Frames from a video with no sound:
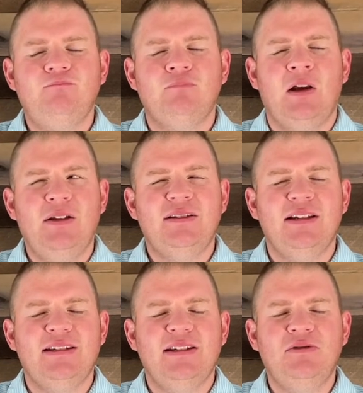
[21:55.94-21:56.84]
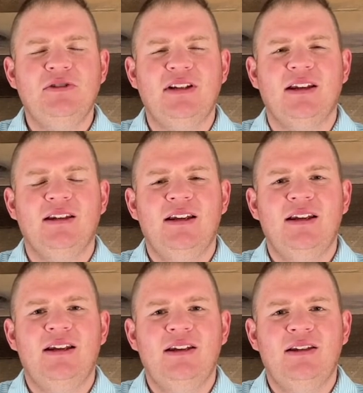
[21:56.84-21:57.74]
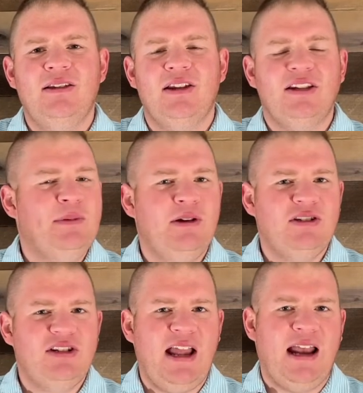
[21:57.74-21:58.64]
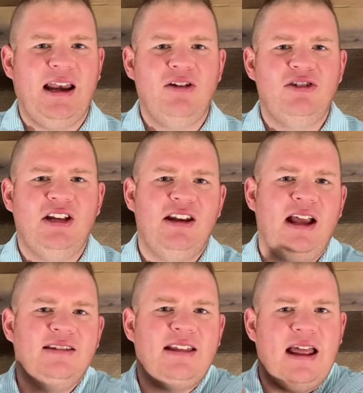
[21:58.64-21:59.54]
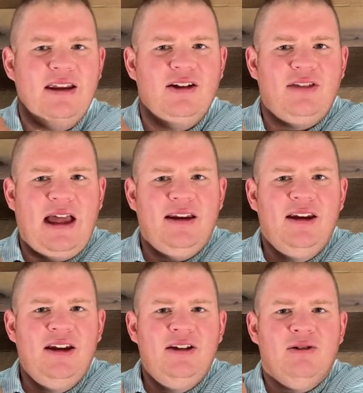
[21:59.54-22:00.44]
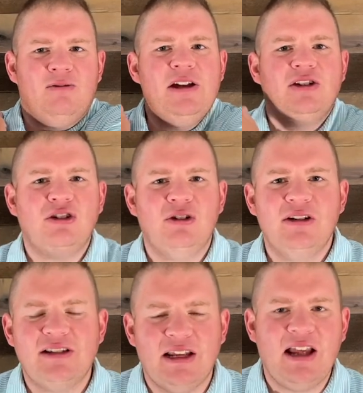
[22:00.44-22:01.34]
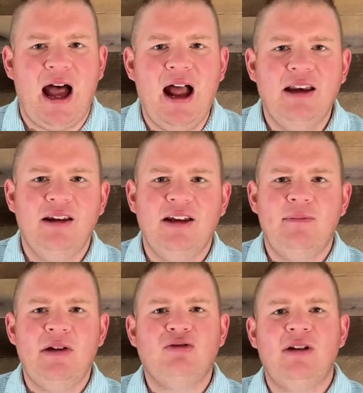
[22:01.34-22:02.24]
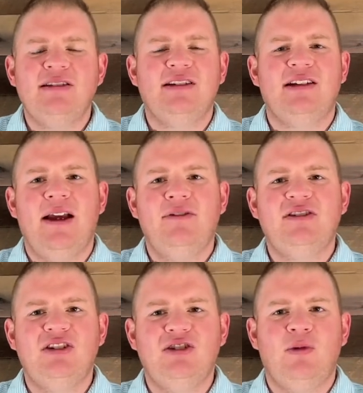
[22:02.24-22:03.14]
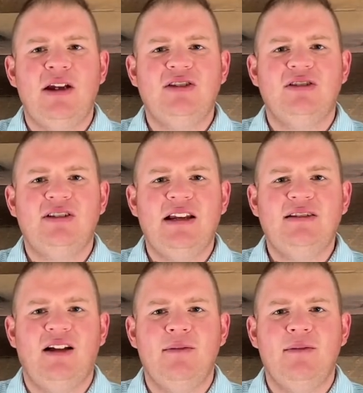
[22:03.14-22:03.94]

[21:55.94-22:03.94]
Well, it's, it's interesting the experience she had and how she connects that here. That reassurance that God can be trusted in every situation takes on a